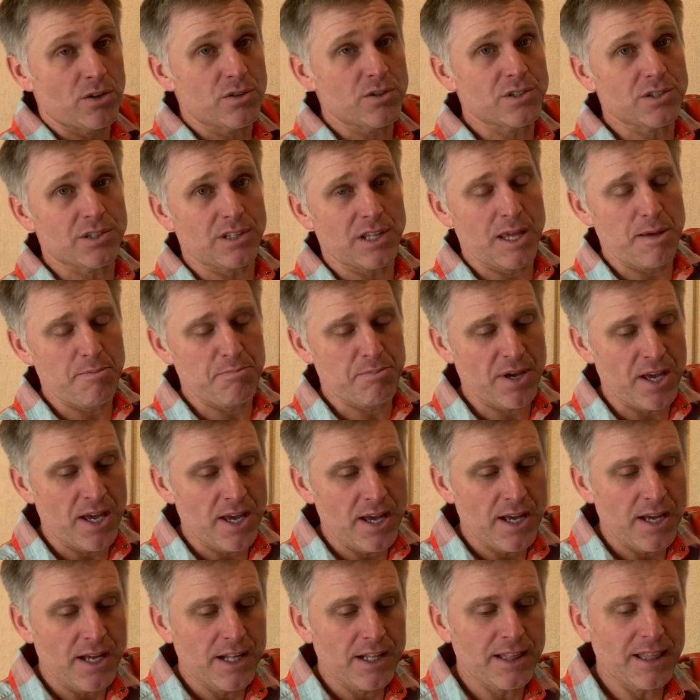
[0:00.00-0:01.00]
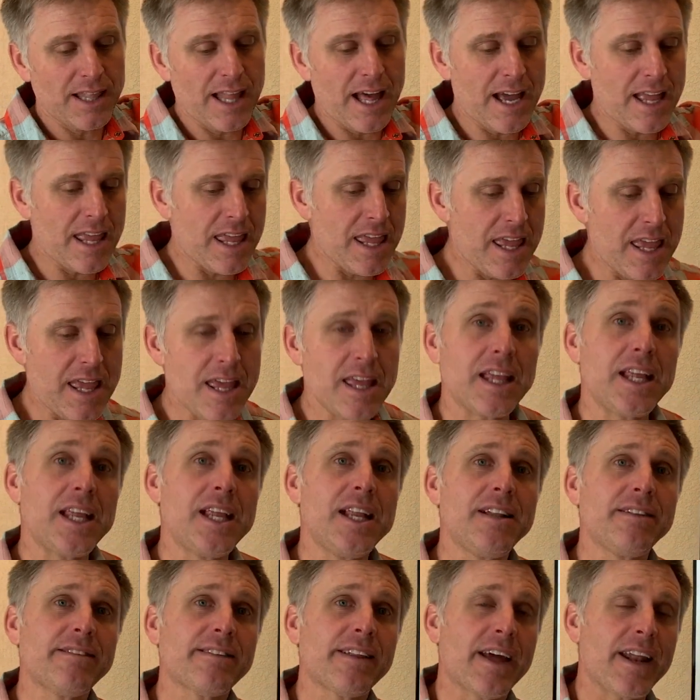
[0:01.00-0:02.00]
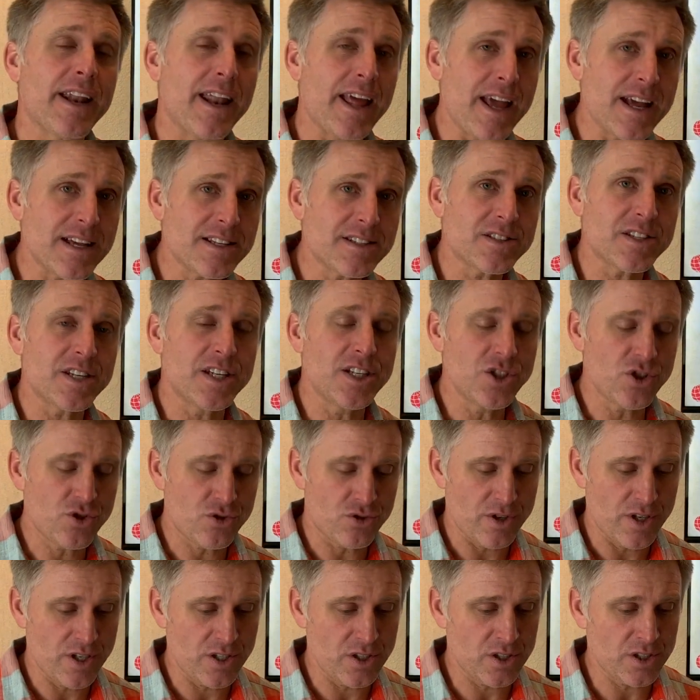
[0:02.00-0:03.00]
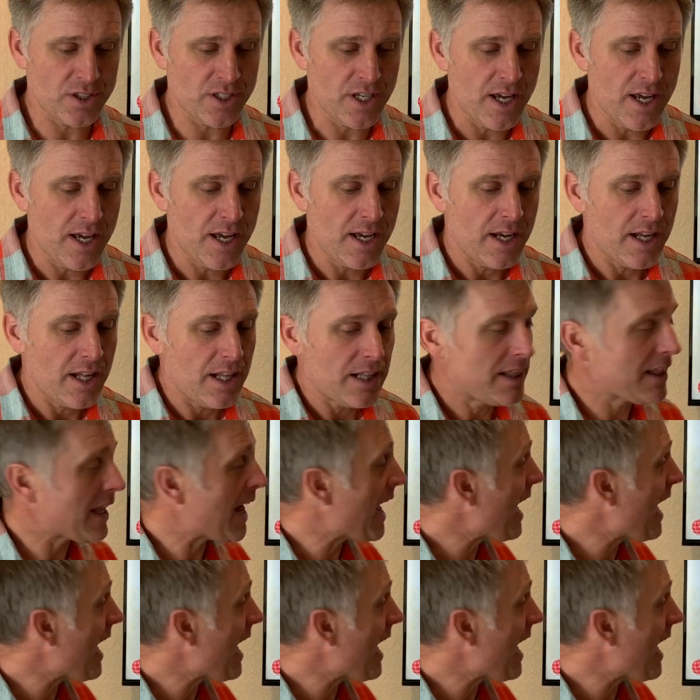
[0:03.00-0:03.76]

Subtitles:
sleep. La I, interés, interest. La